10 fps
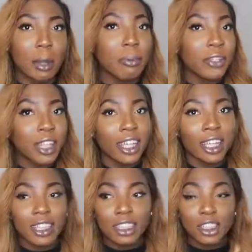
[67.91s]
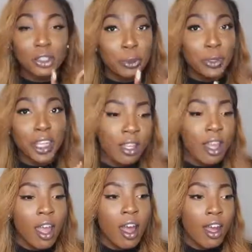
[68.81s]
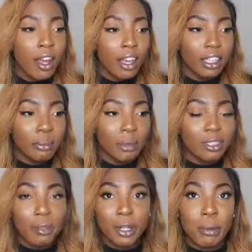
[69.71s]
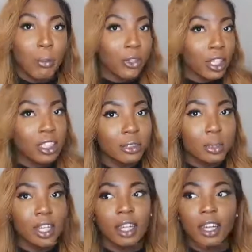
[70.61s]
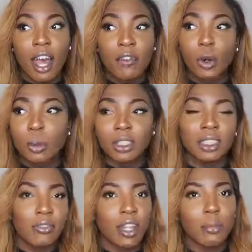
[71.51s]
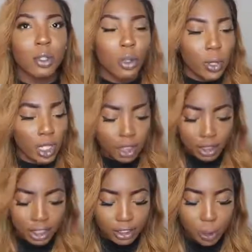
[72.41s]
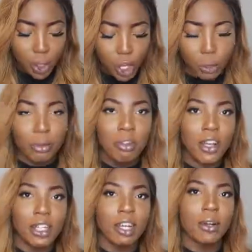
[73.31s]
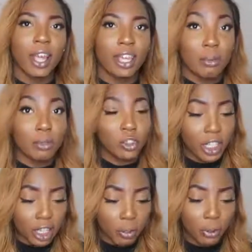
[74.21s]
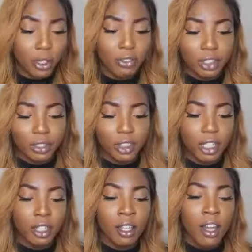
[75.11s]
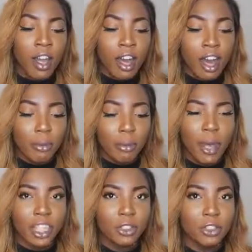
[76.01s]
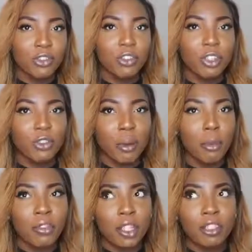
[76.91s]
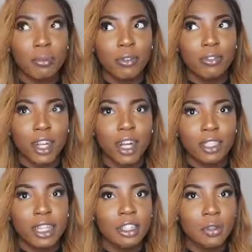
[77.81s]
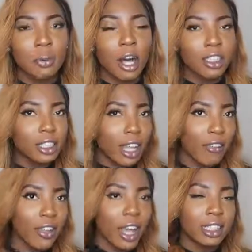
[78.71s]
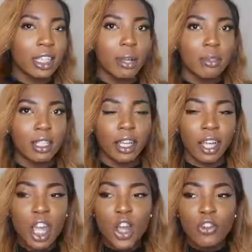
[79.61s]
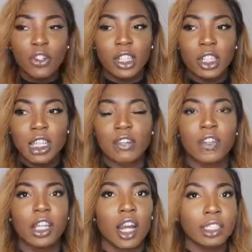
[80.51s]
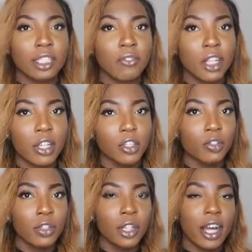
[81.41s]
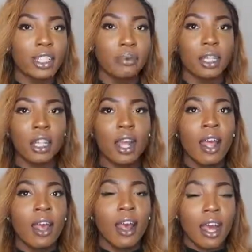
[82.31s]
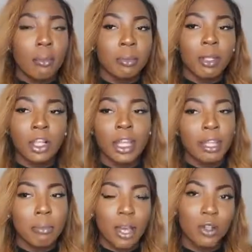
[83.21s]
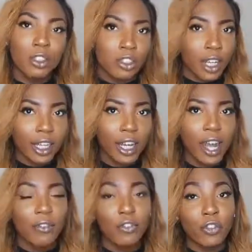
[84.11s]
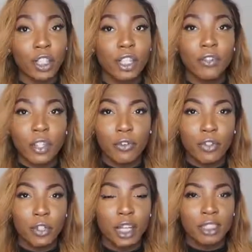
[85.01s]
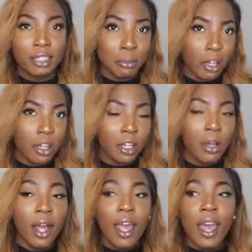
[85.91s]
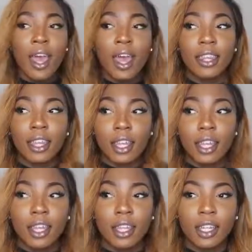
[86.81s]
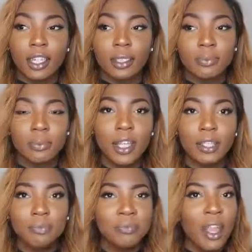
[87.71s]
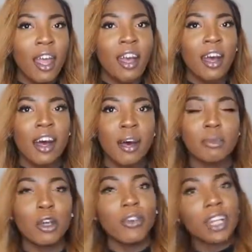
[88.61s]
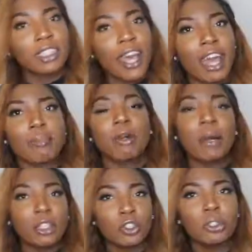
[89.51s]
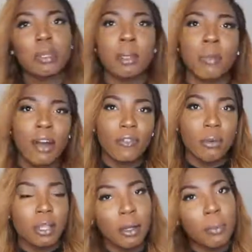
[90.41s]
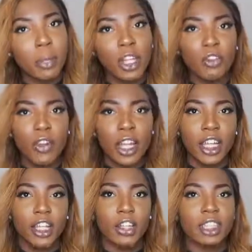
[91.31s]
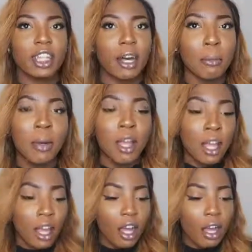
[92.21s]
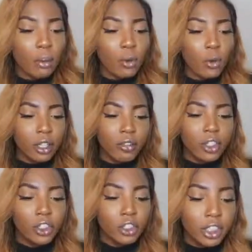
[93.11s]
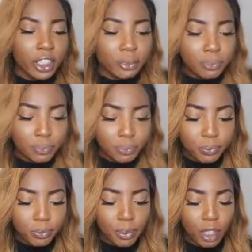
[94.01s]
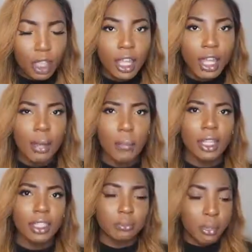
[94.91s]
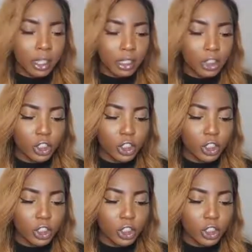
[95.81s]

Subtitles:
My birthday is in 2 days. I'm celebrating my birthday this weekend. I have a whole bunch of stuff that's going on with me right now, and I'm trying to upload every single day. The past 3 November videos have been vlogs. I do apologize, I haven't had time to like really think of good content videos for you guys, but I'm getting back on track. I have a really good video for you guys tomorrow. And then yeah, don't forget to add me on my social media platforms. I'm going to put it right here on the top corner of the screen. But let's begin.